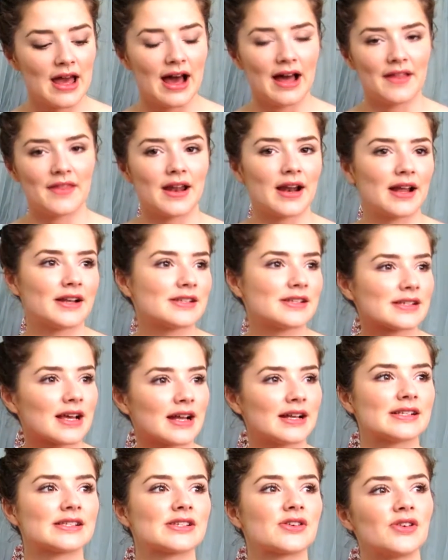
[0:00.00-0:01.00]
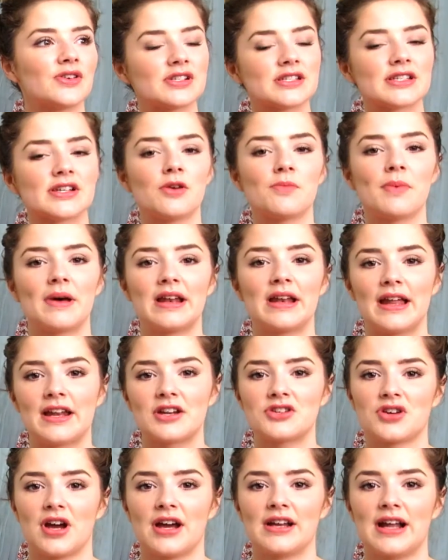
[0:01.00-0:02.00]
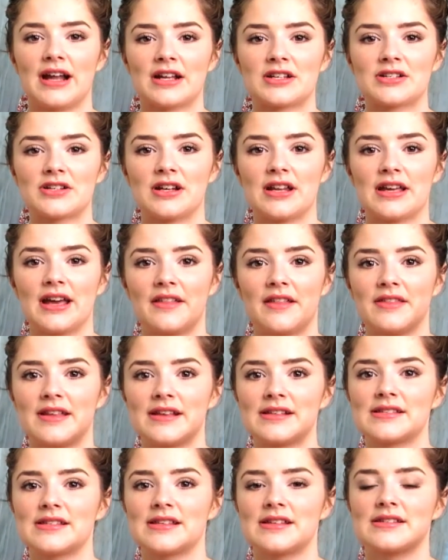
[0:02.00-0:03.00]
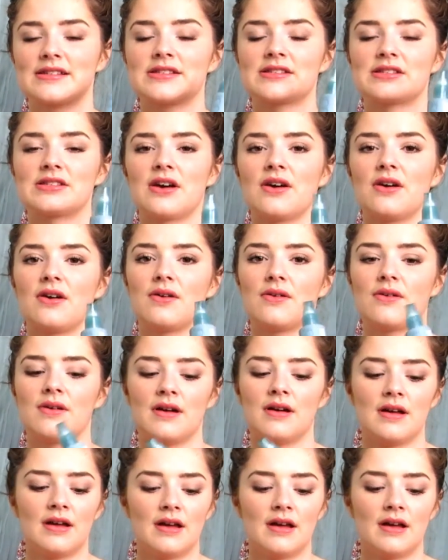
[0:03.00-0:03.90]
and then I just kind of scrunch it up and let it dry naturally, and this is so